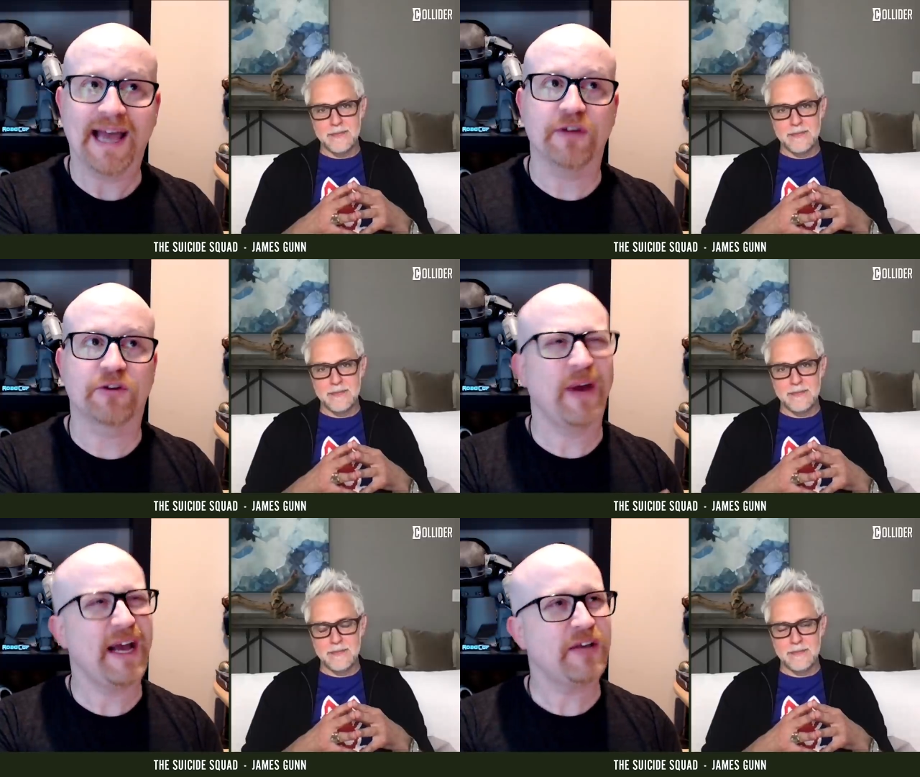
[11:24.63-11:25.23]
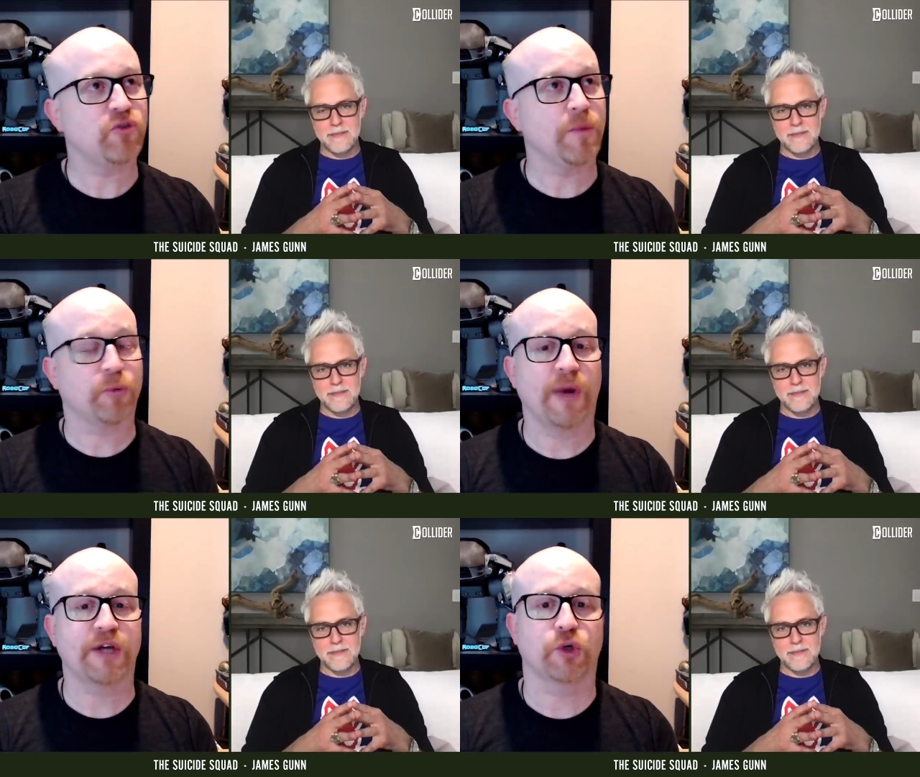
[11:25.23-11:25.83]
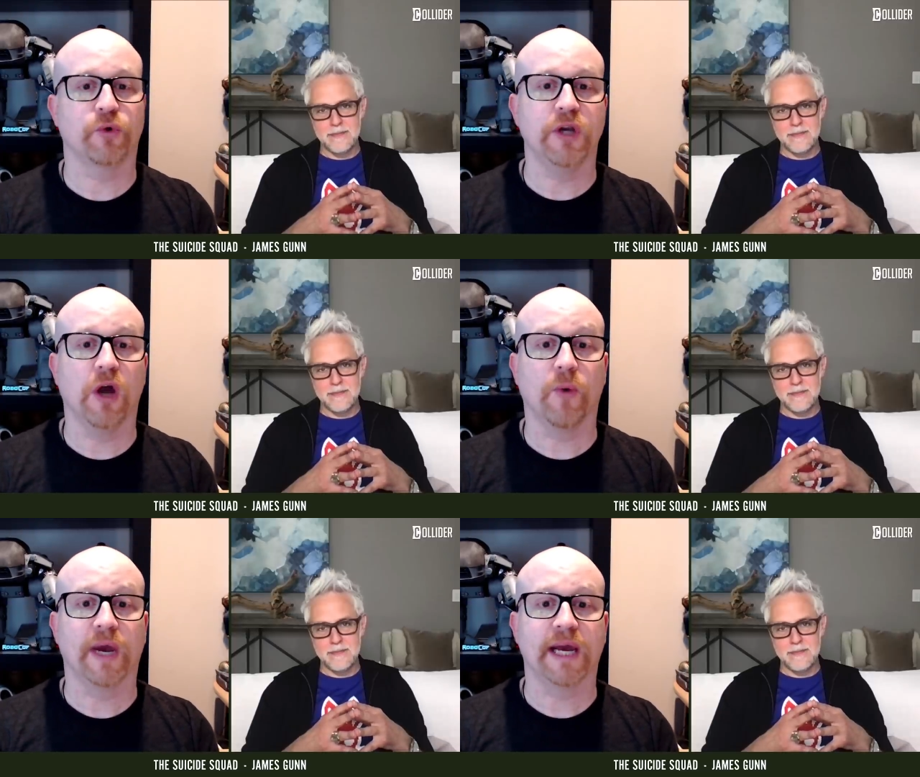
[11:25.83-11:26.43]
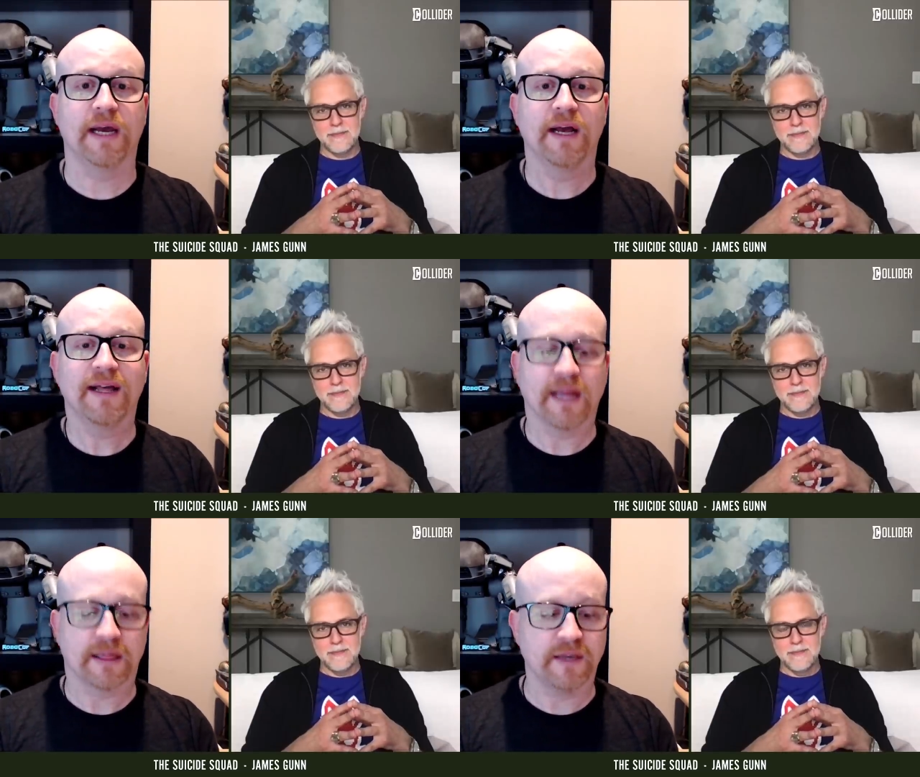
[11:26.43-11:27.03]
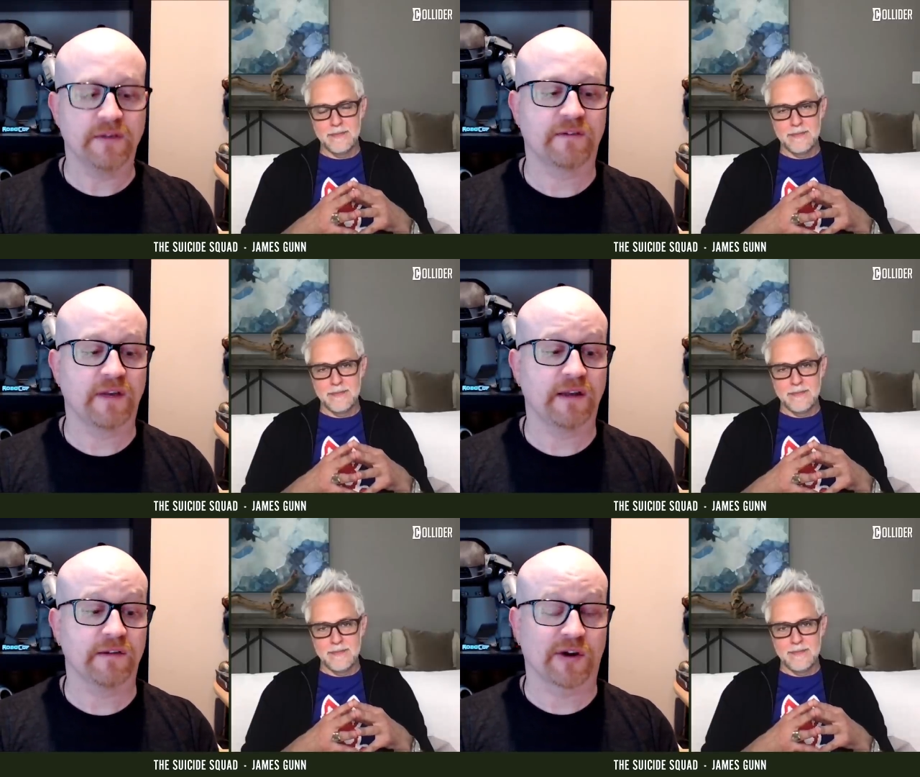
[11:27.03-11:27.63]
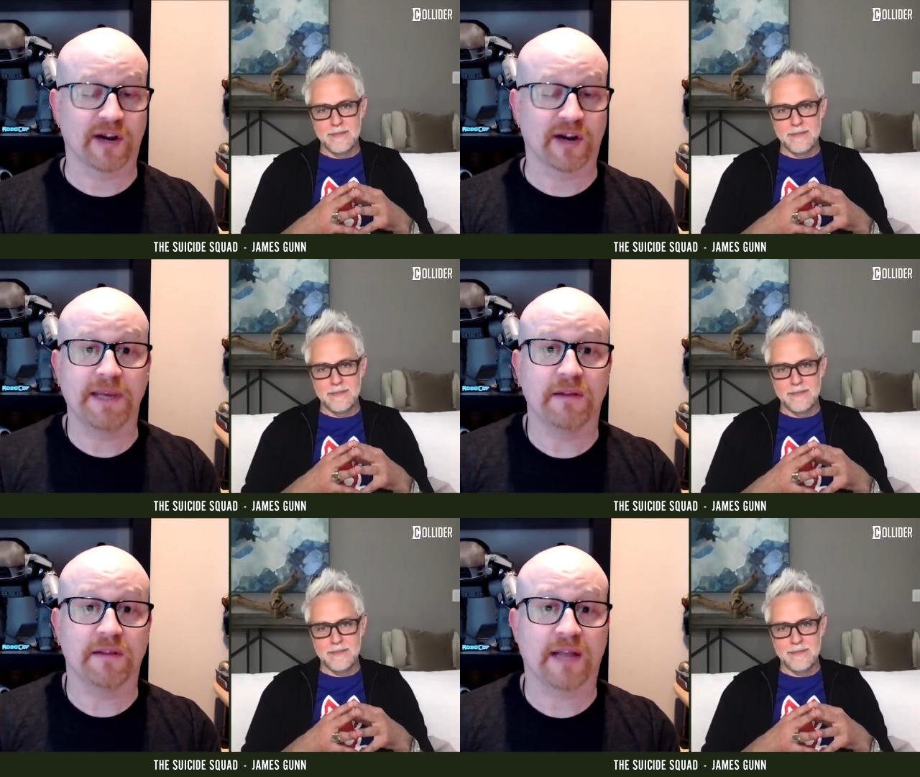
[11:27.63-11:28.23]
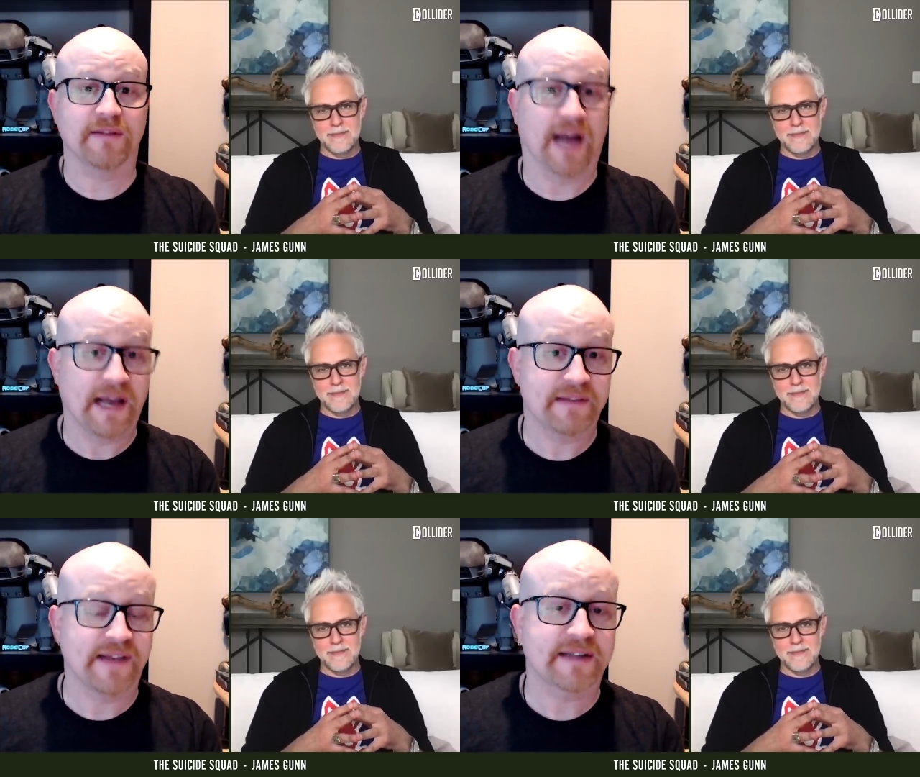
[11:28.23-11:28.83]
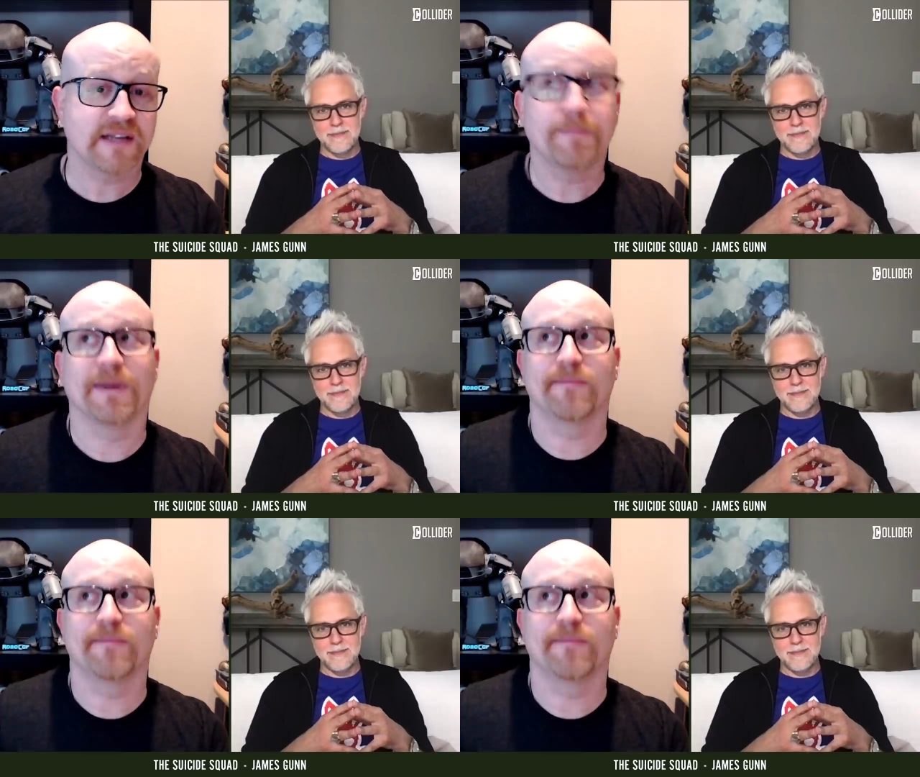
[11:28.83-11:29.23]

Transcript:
Speaker 1: And is there extra pressure knowing that these scenes are going to be not dissected,